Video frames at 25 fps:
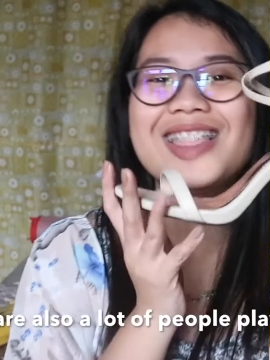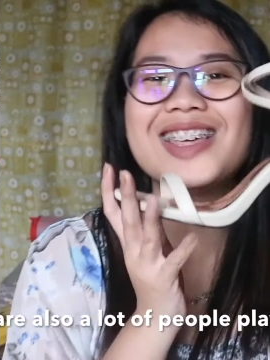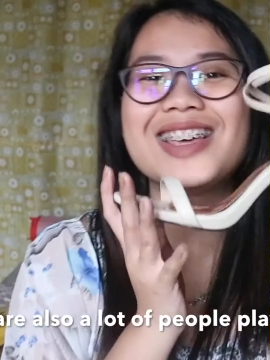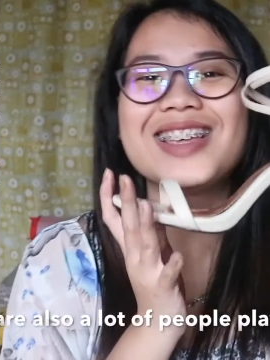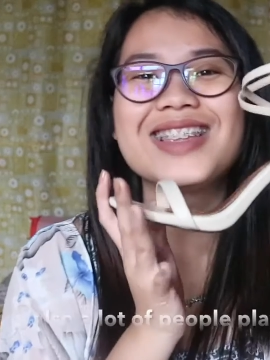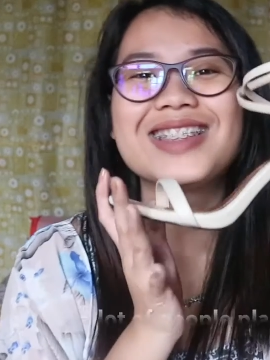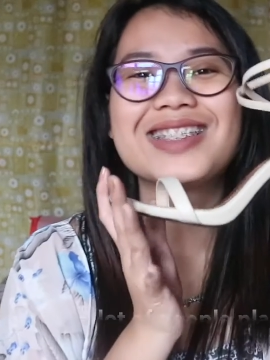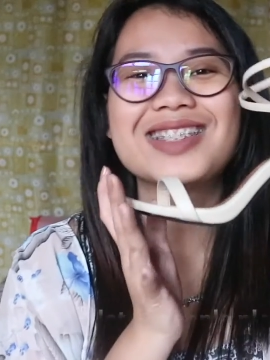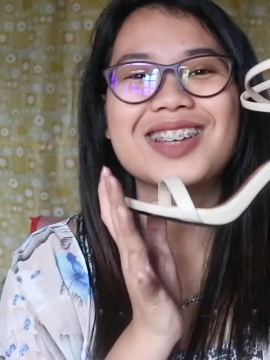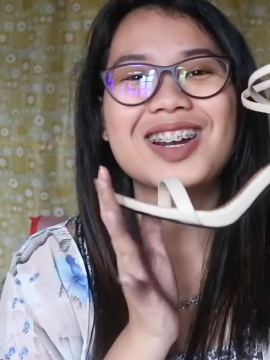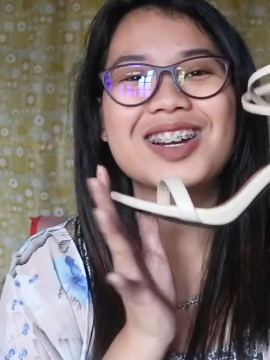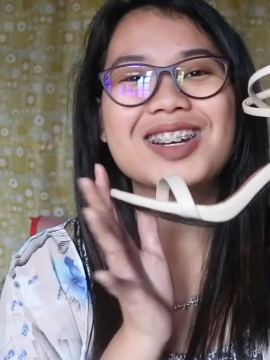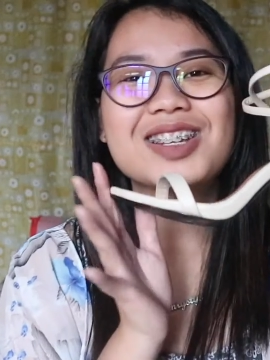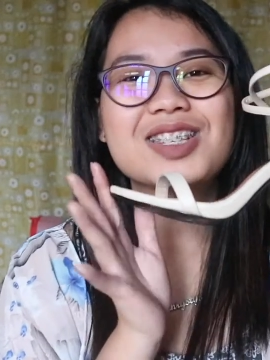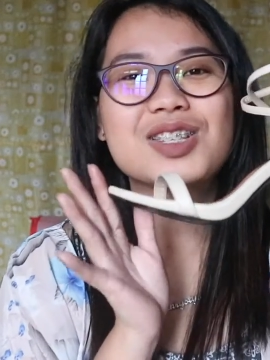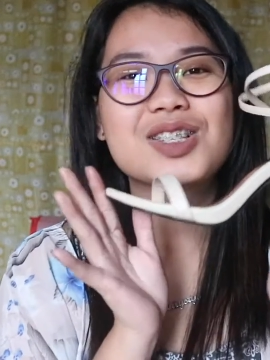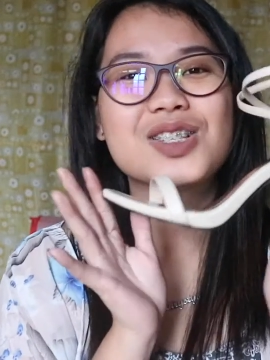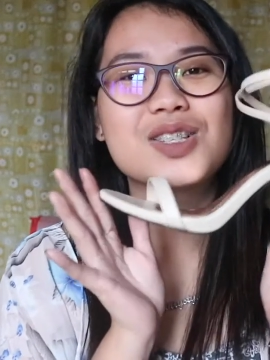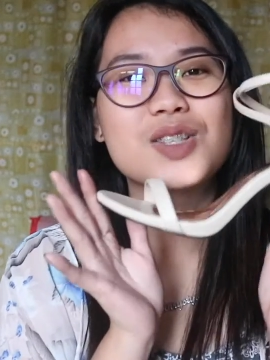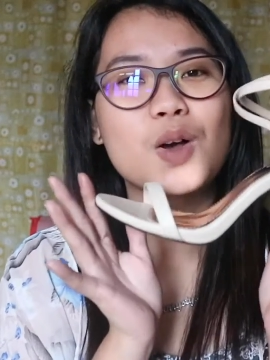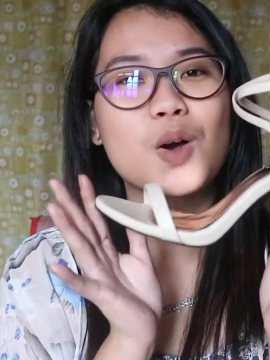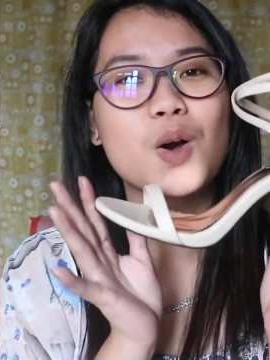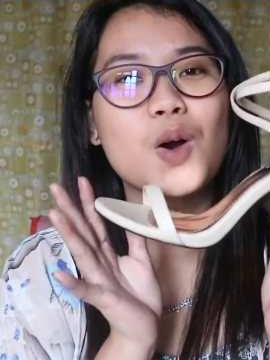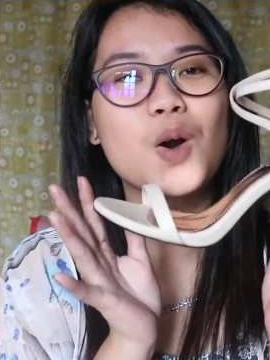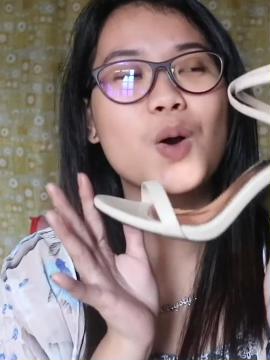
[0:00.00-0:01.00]
these are
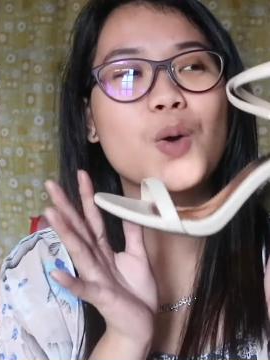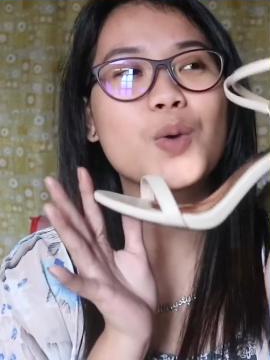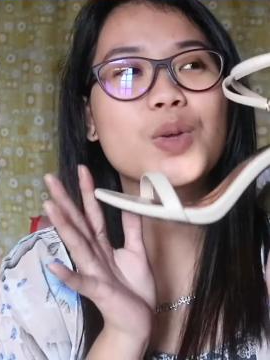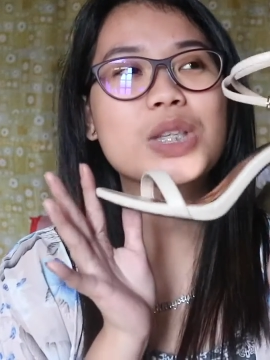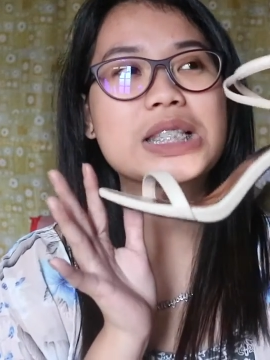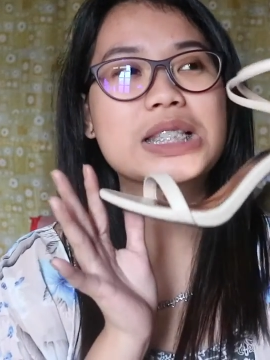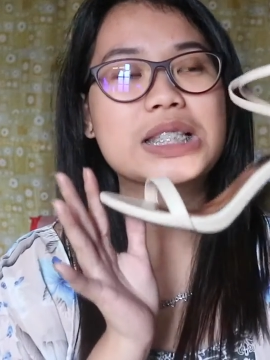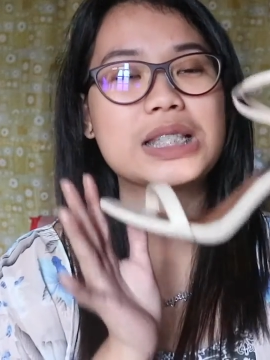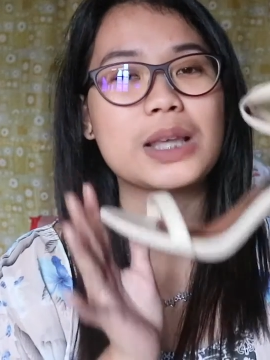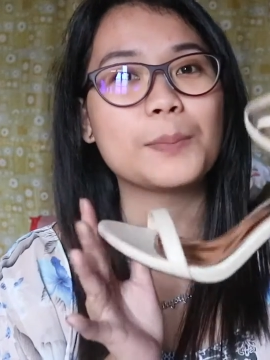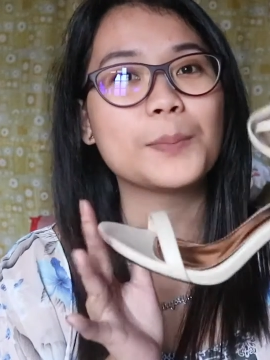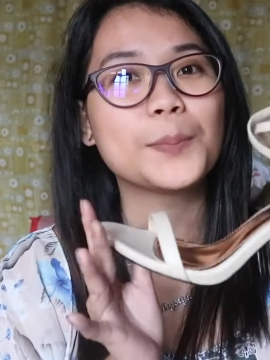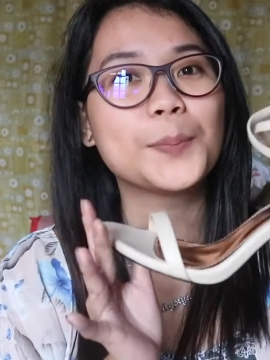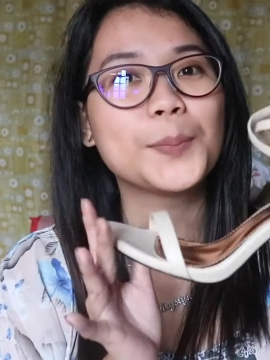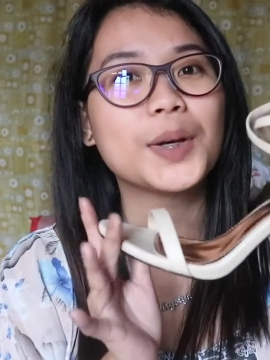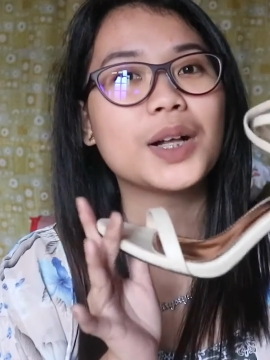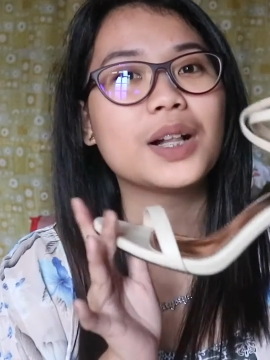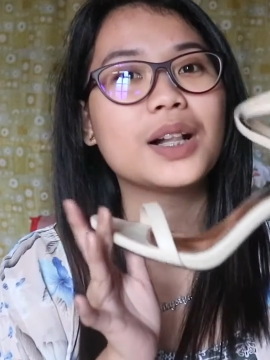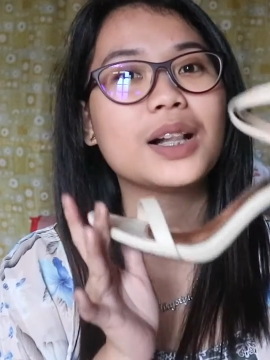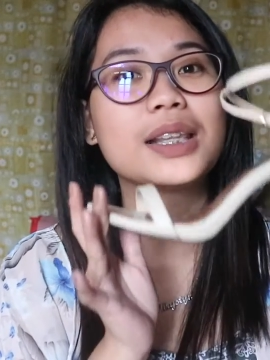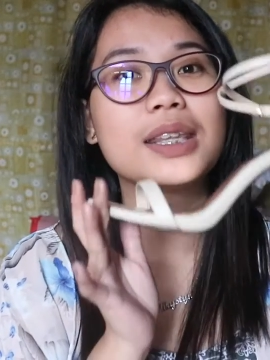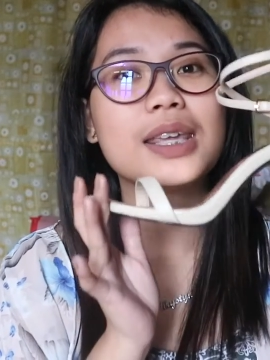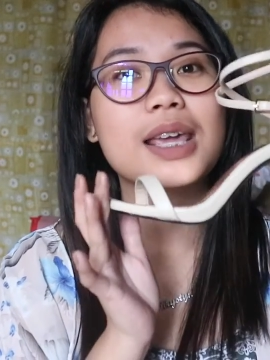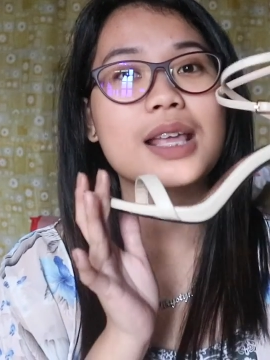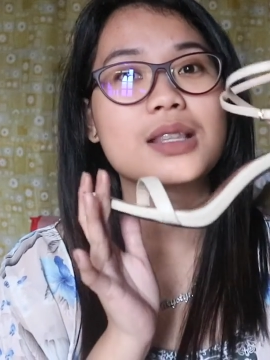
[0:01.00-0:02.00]
so
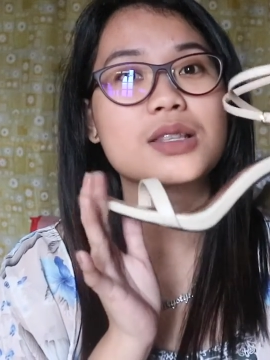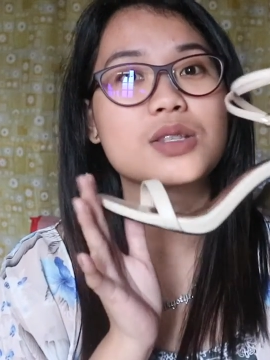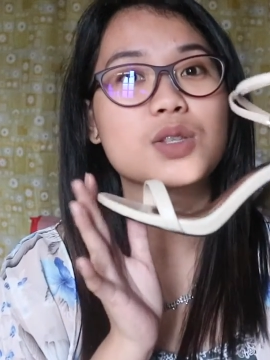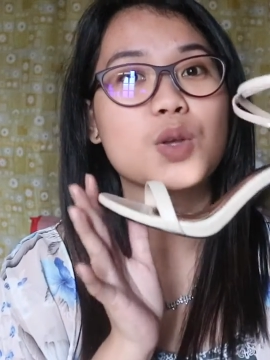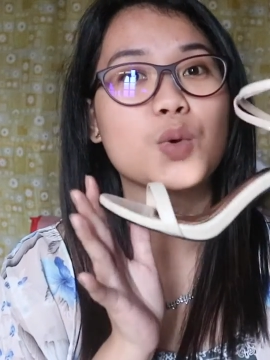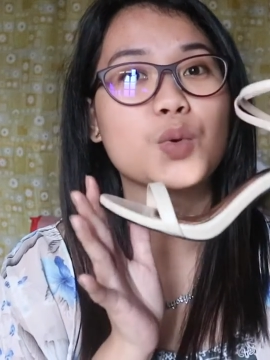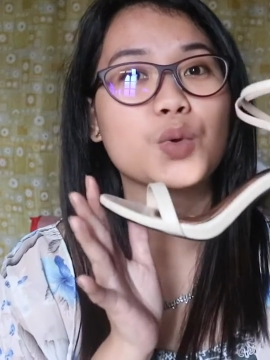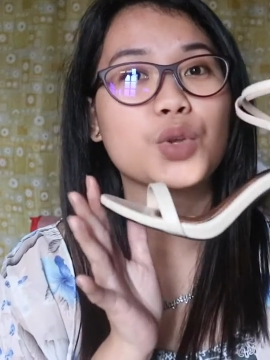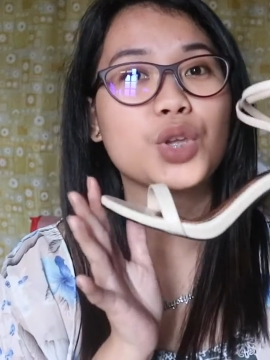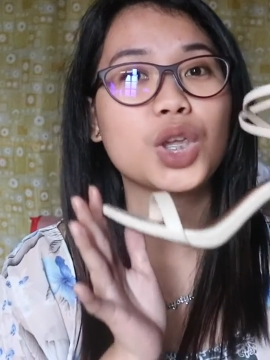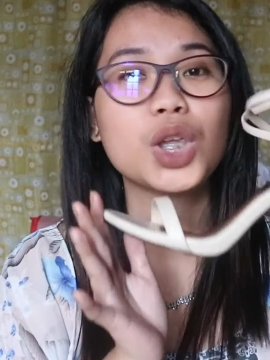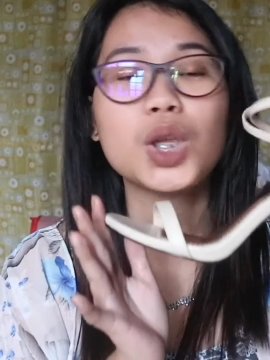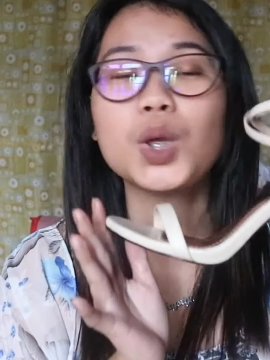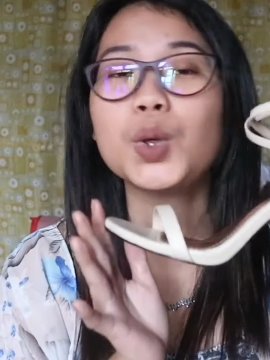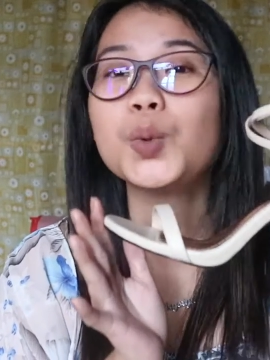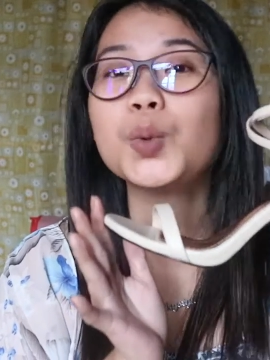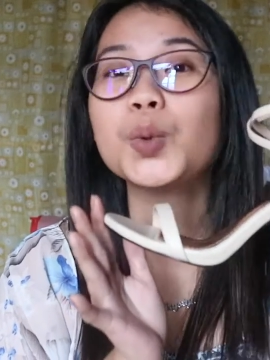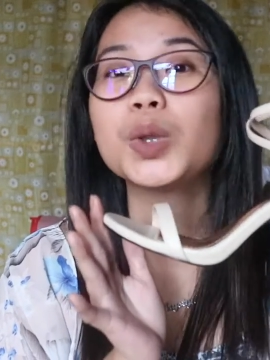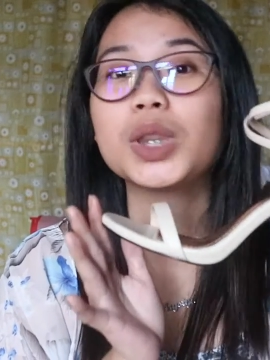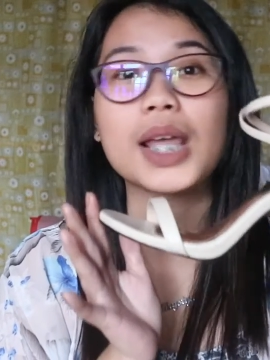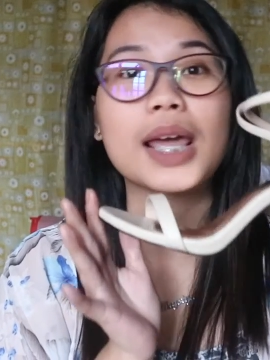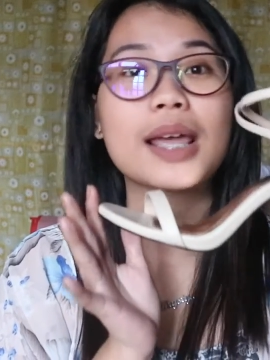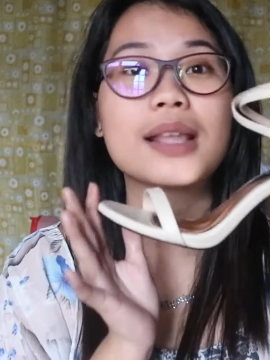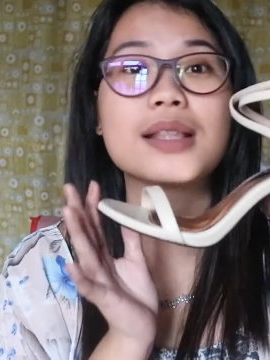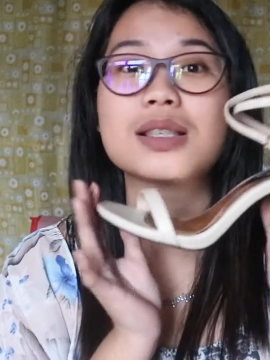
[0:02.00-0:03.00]
simple yet so
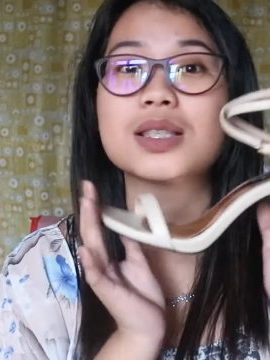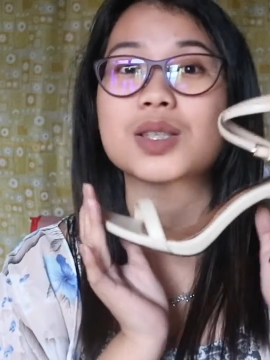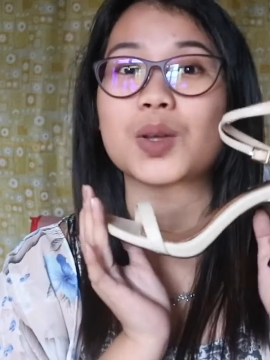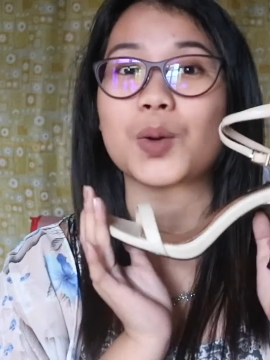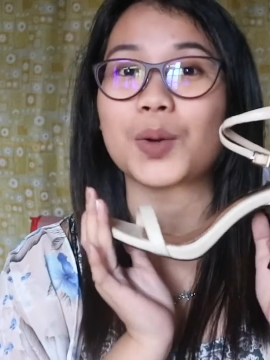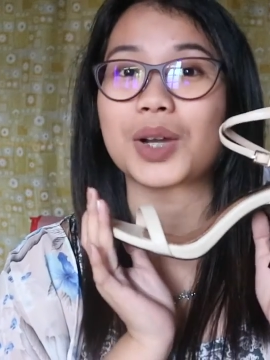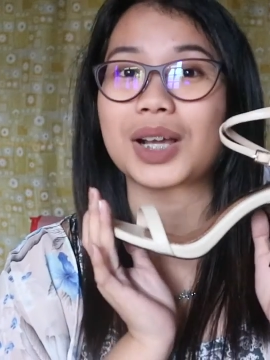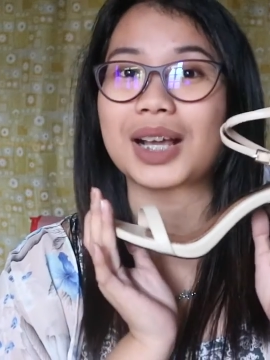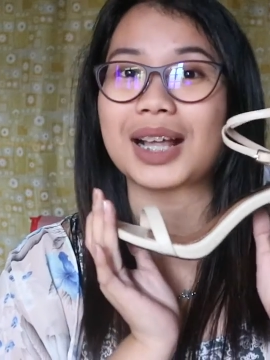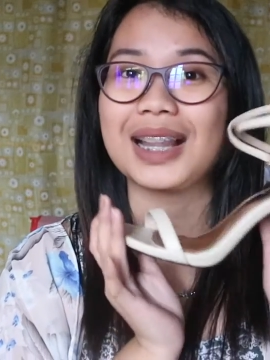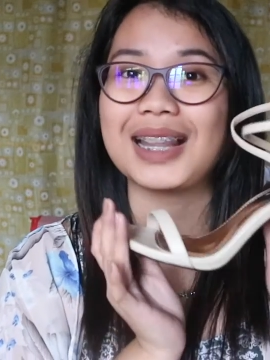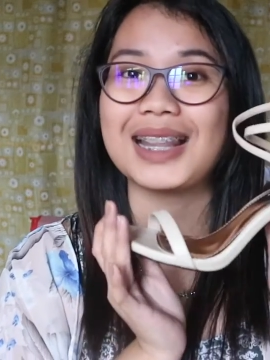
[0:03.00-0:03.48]
cute and so